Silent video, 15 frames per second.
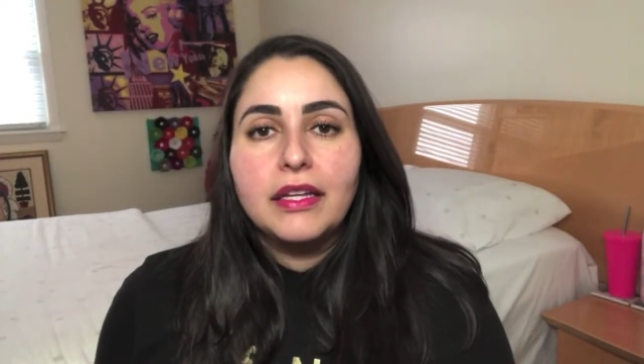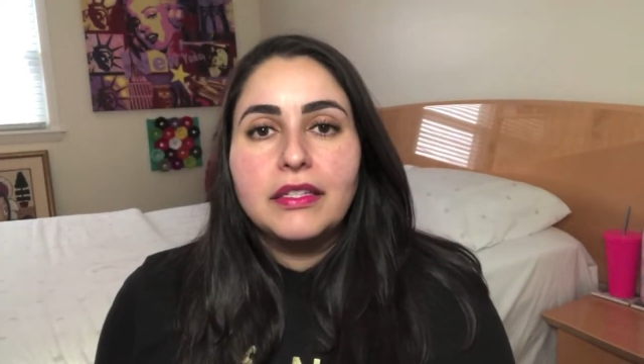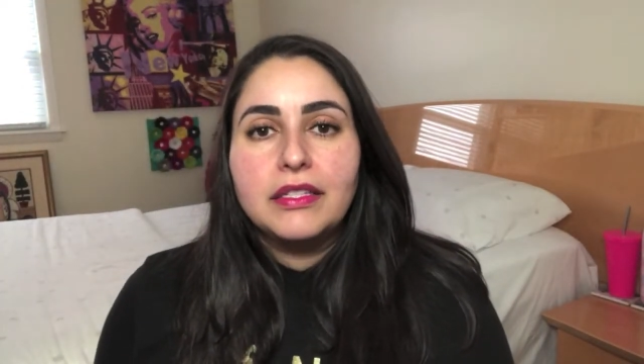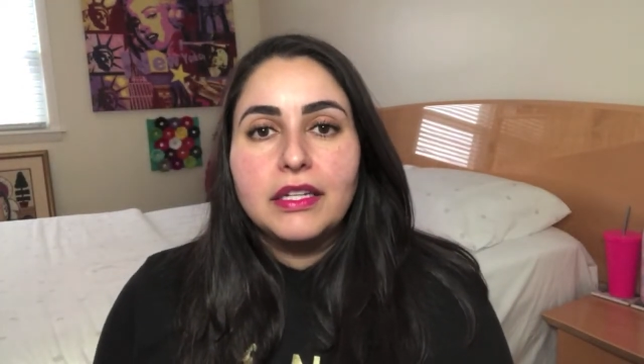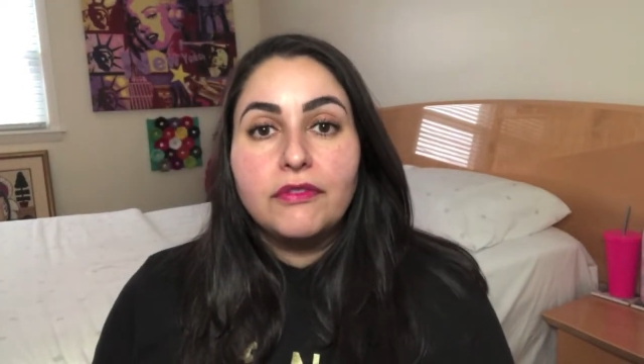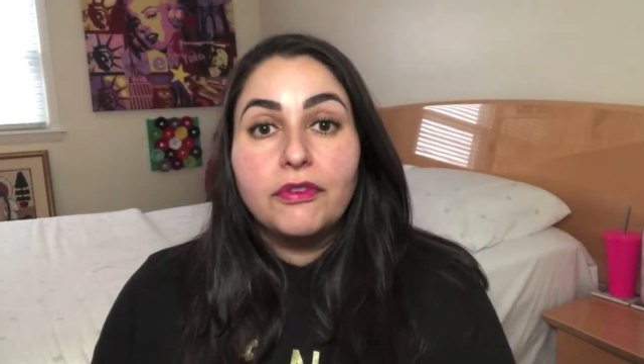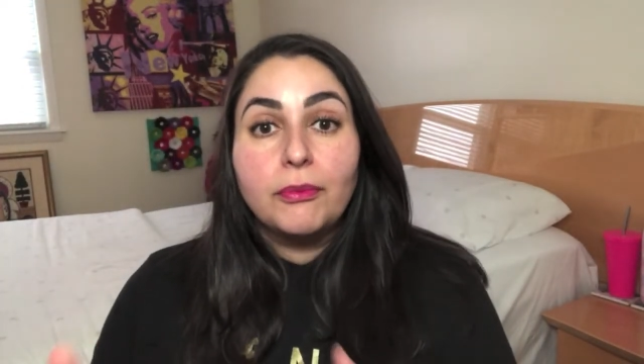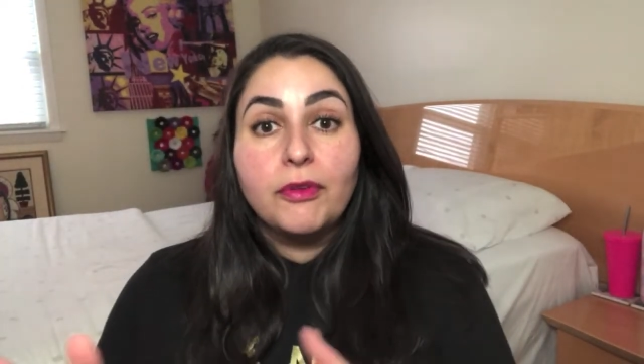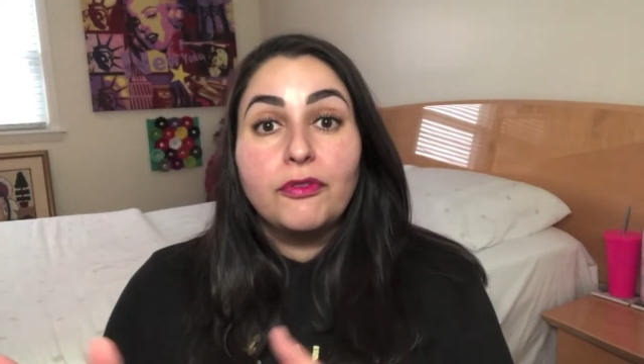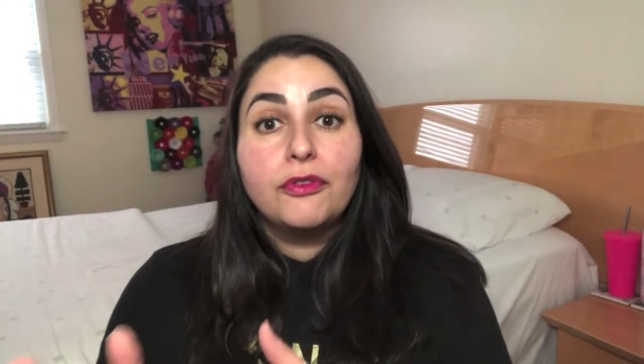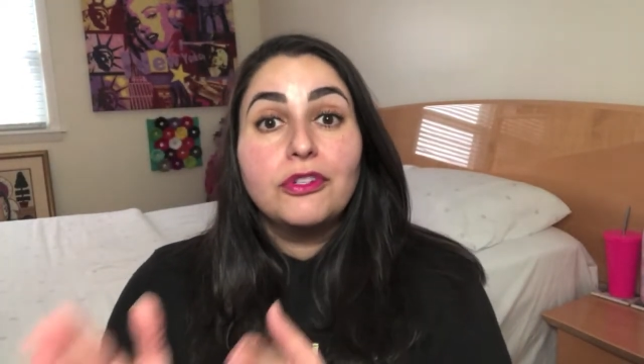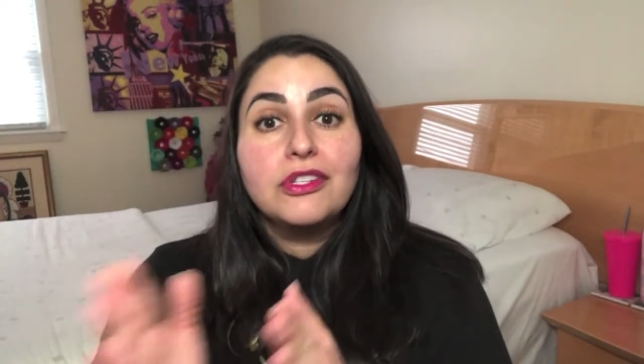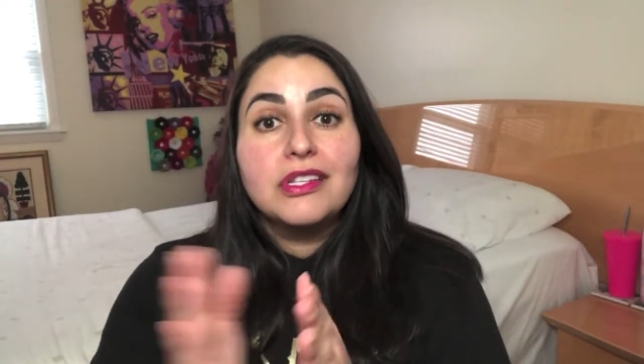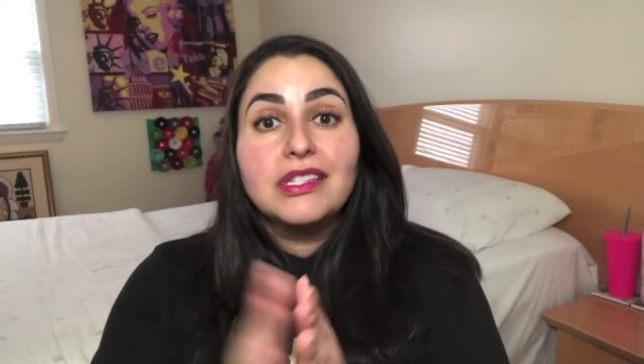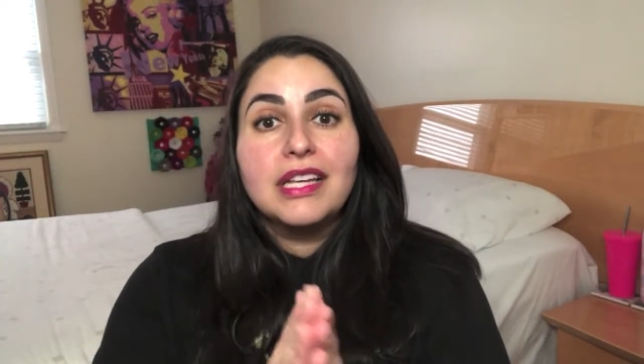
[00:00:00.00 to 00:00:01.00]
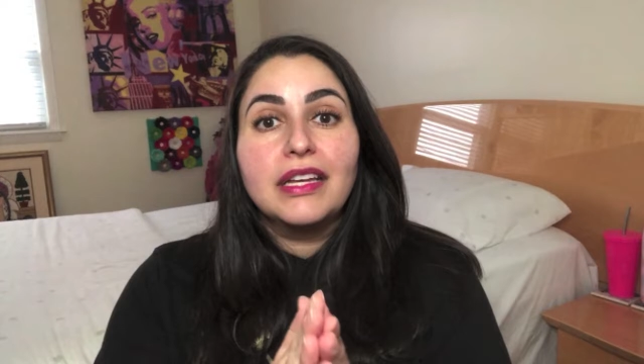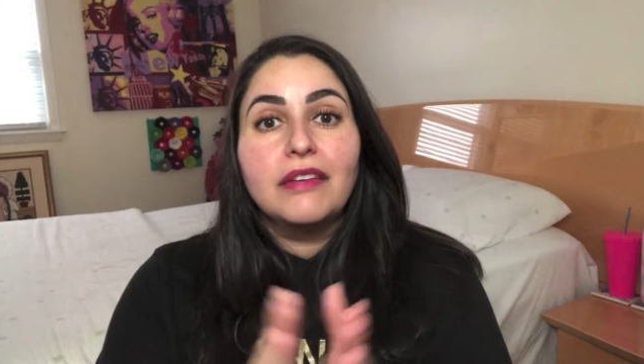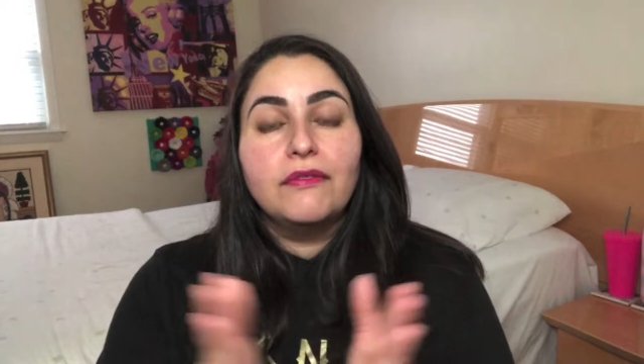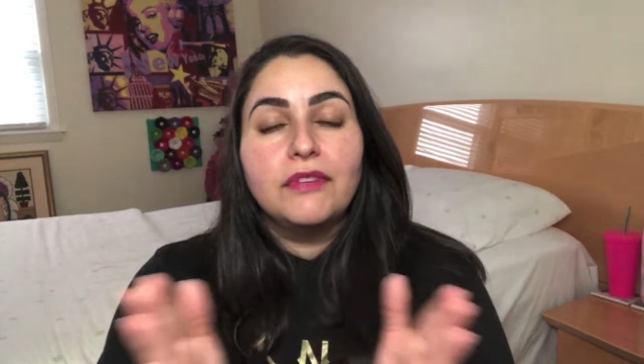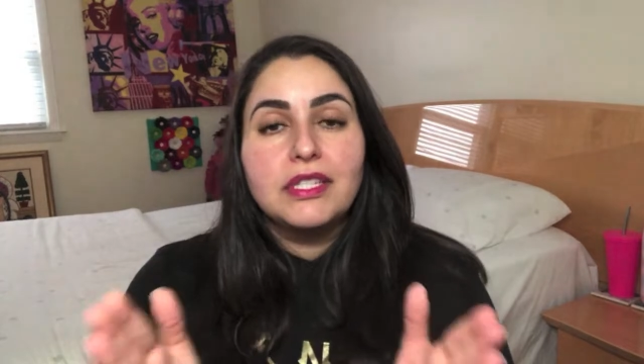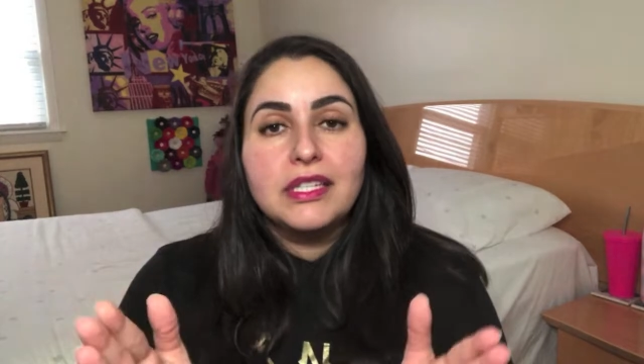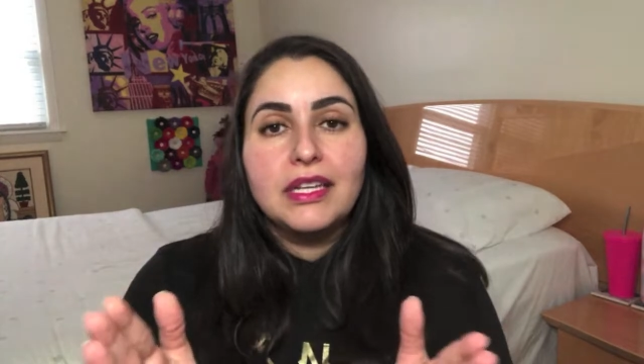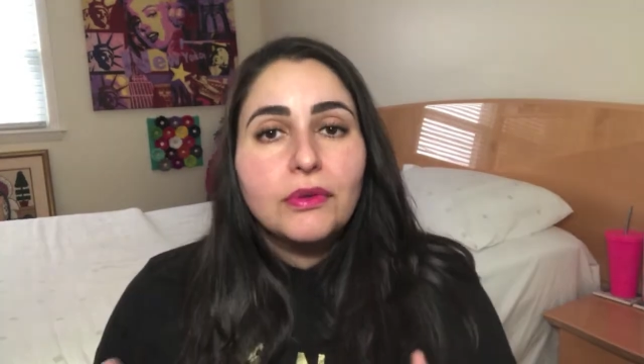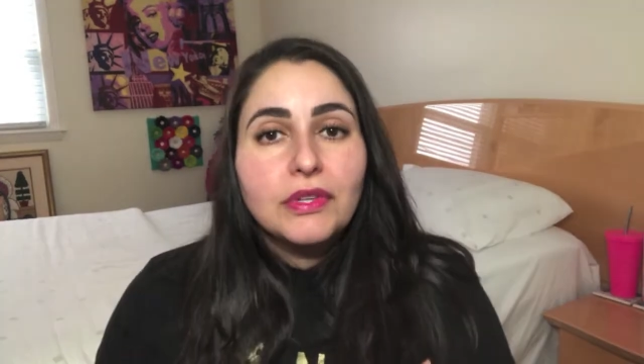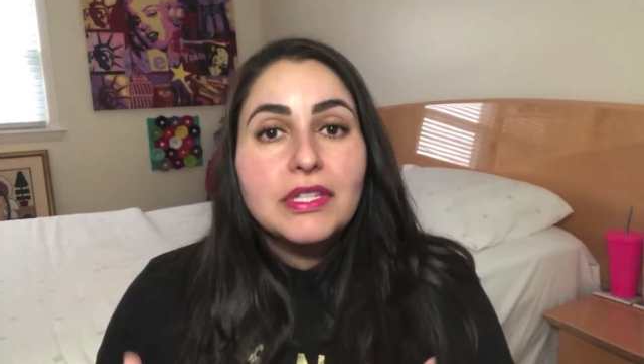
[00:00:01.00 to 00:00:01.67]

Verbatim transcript: it did from the first to second visit.